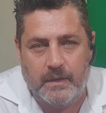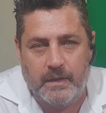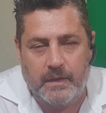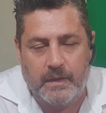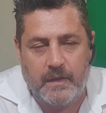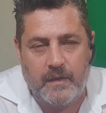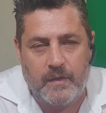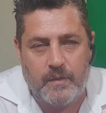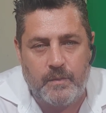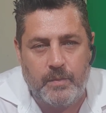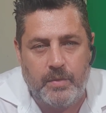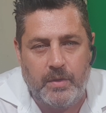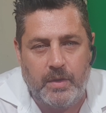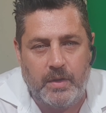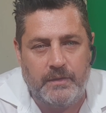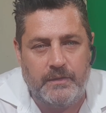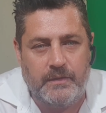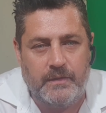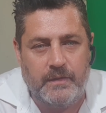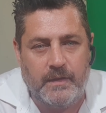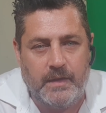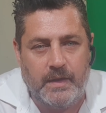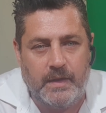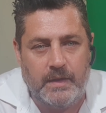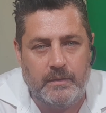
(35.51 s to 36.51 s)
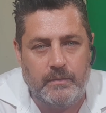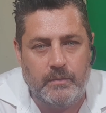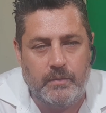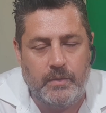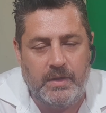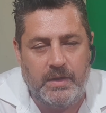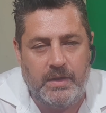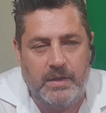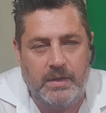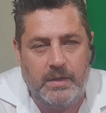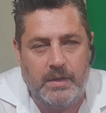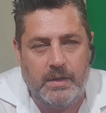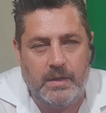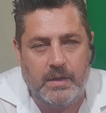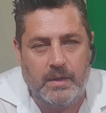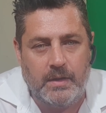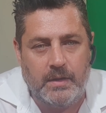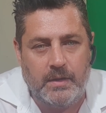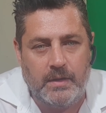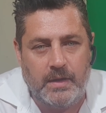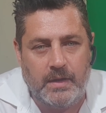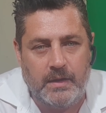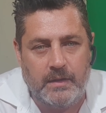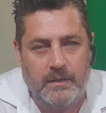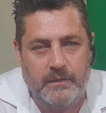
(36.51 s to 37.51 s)
I guess prior to that, we
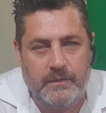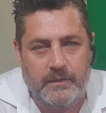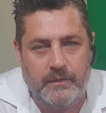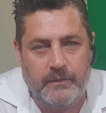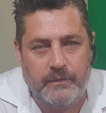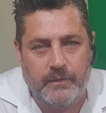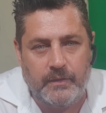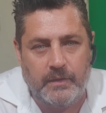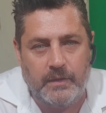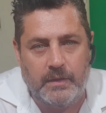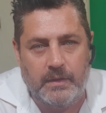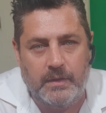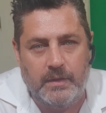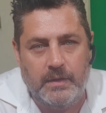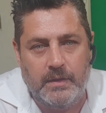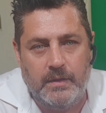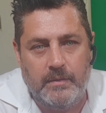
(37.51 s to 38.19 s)
had a different